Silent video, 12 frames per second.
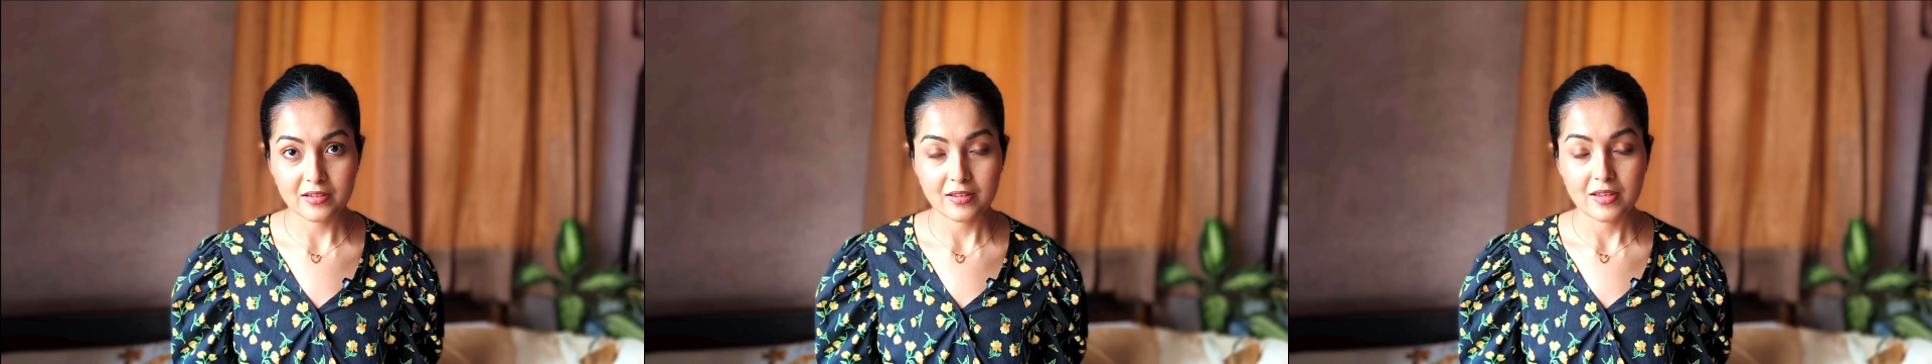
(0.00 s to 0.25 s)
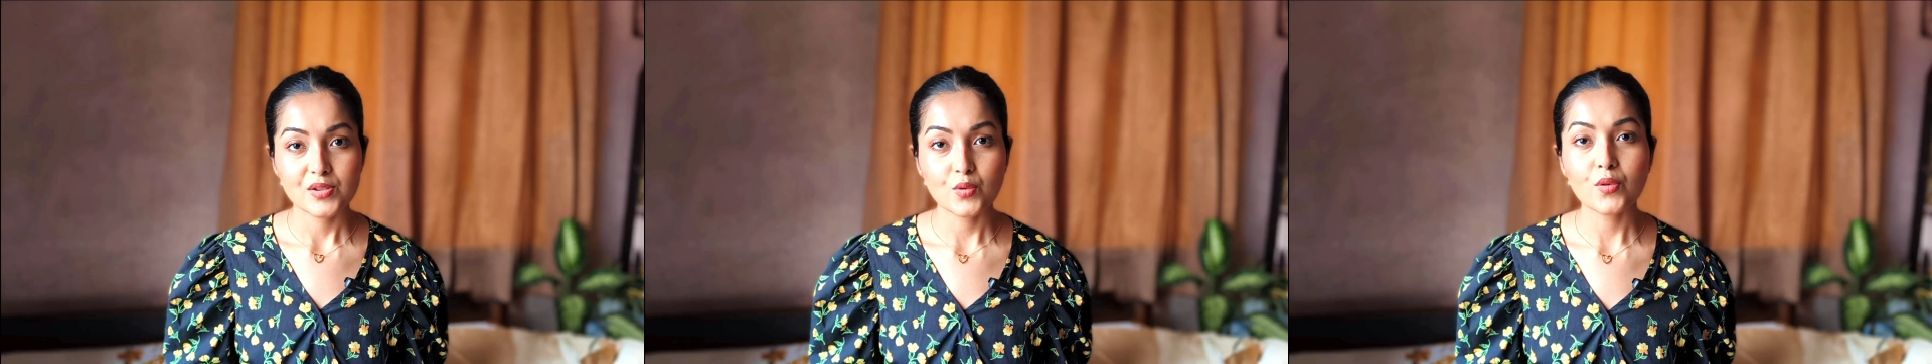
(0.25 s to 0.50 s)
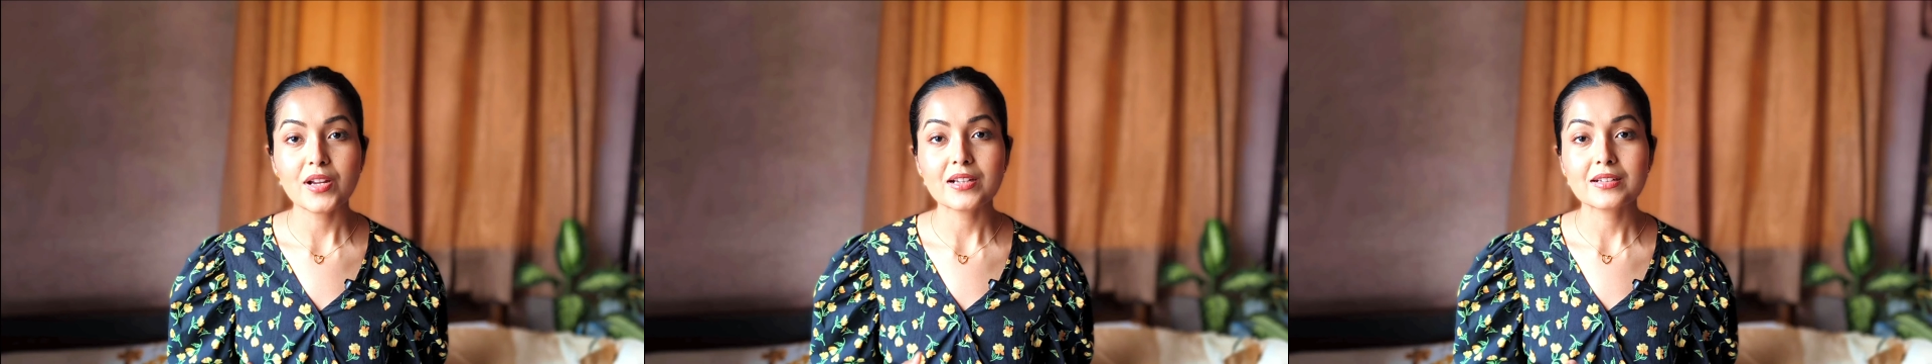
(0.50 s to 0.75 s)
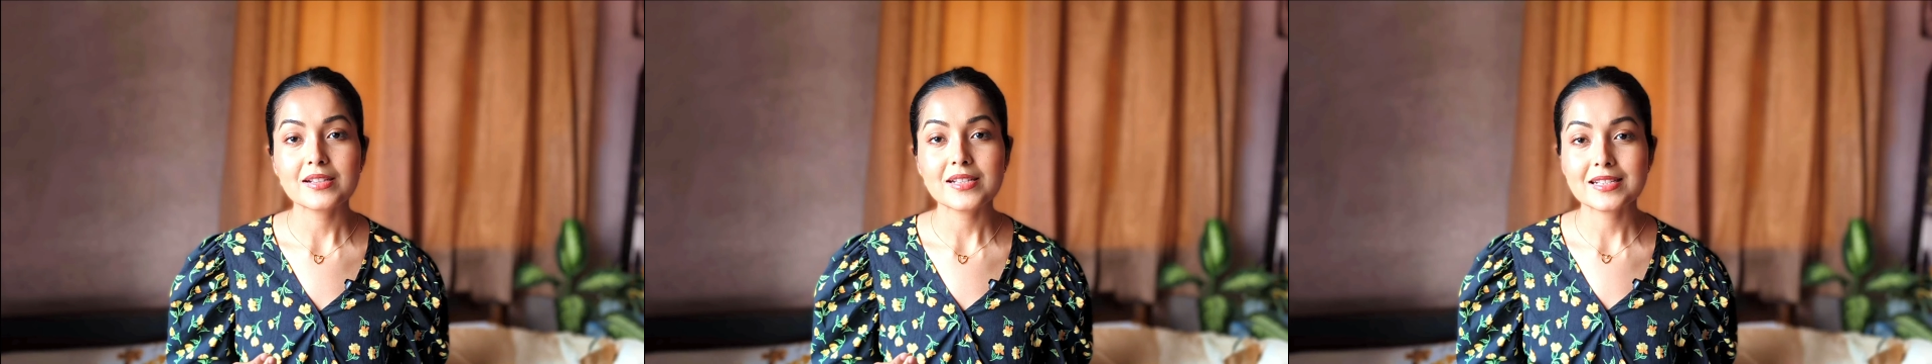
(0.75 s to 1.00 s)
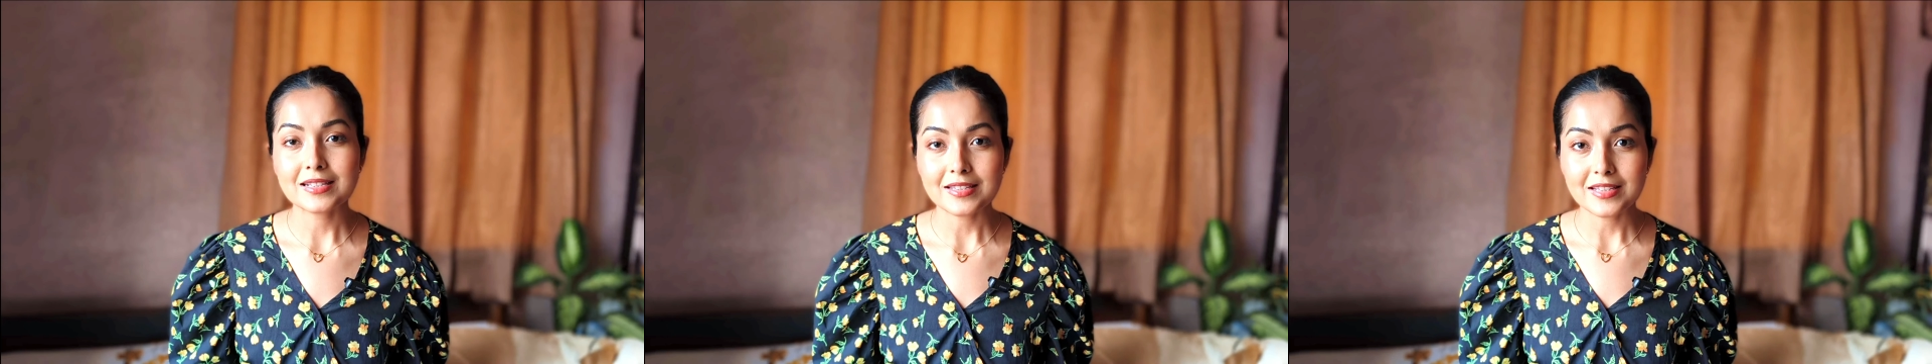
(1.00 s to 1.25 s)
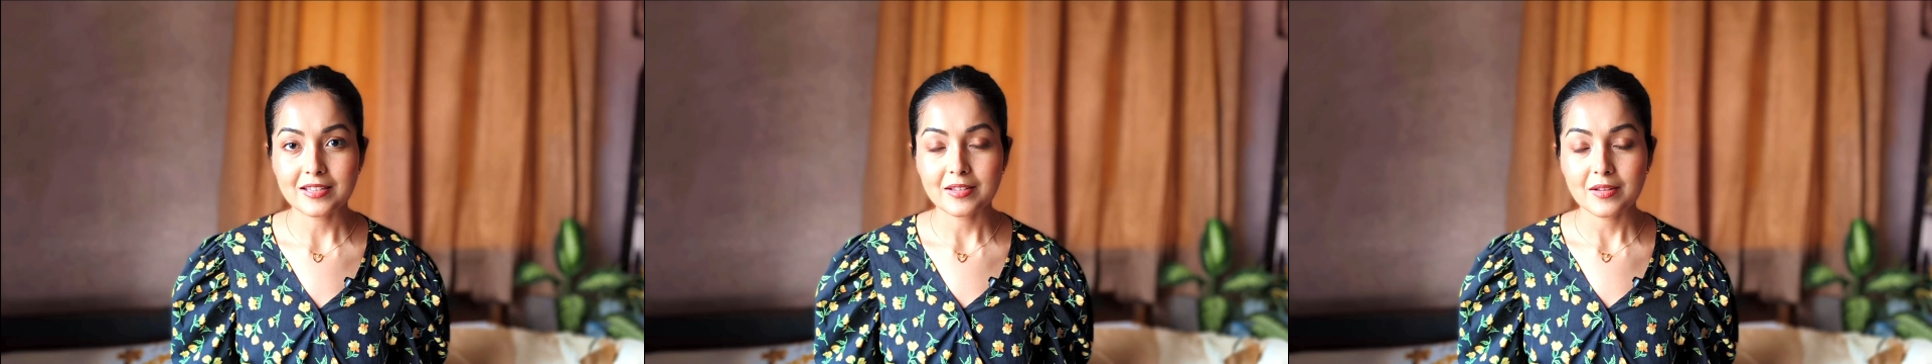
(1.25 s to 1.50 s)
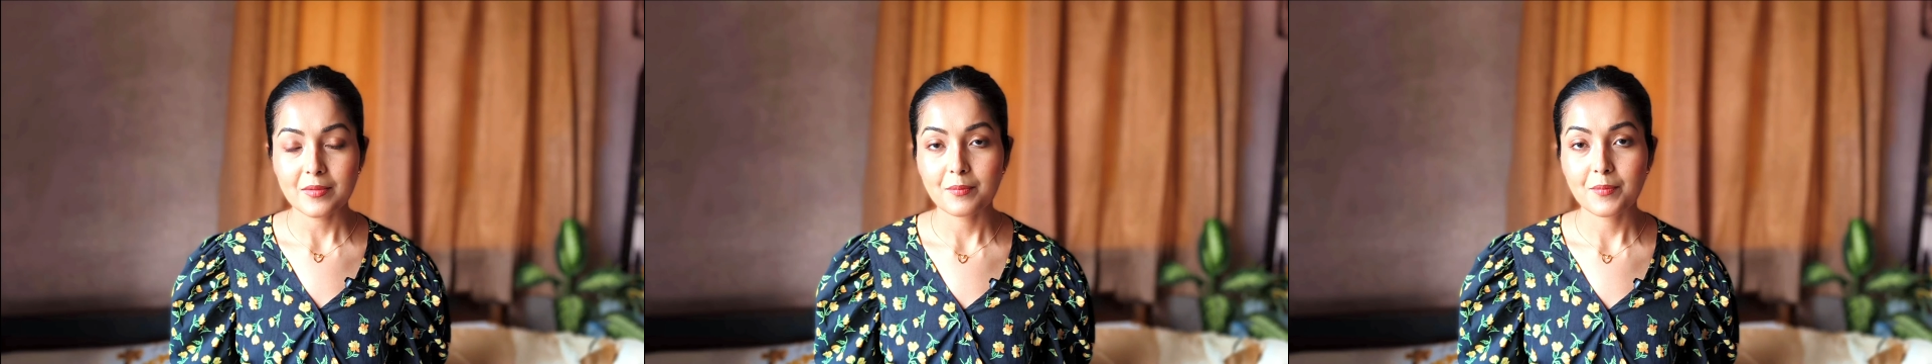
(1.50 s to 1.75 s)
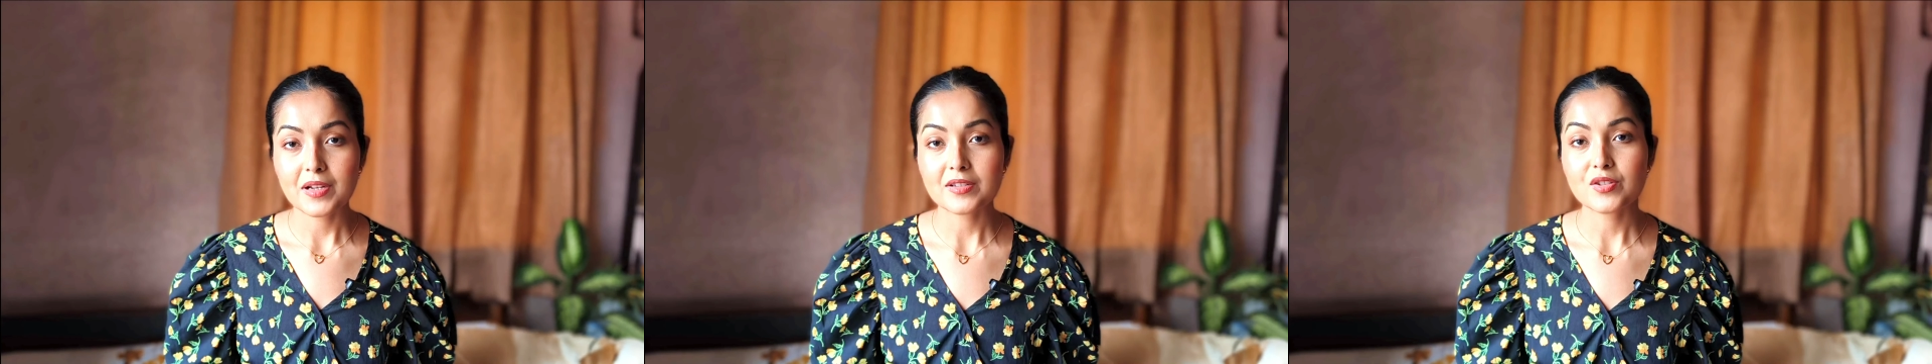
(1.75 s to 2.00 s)
So it does nothing
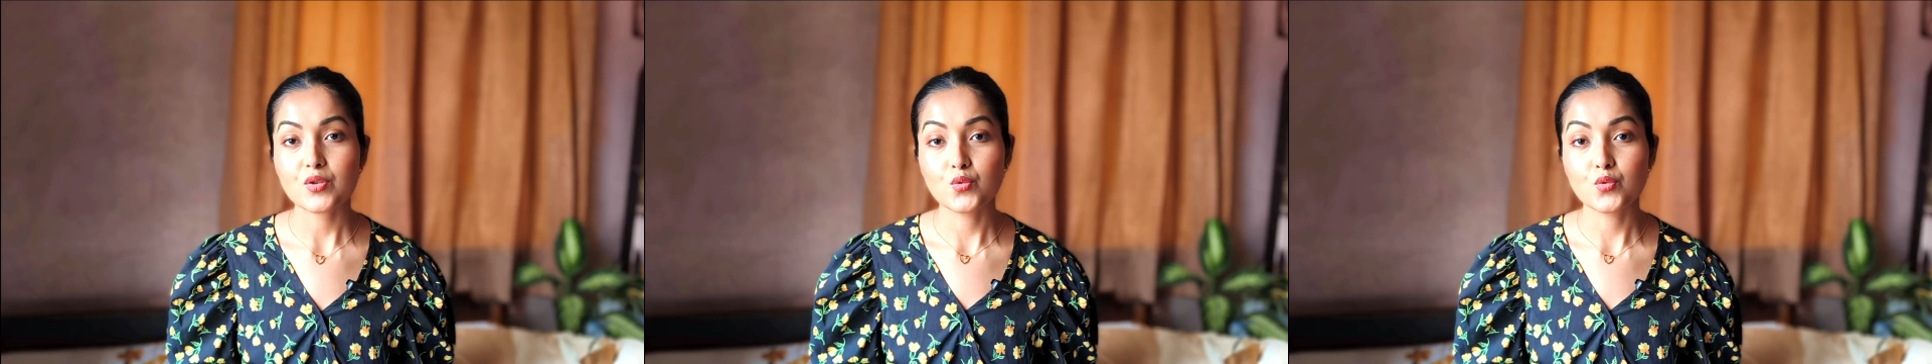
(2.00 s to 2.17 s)
but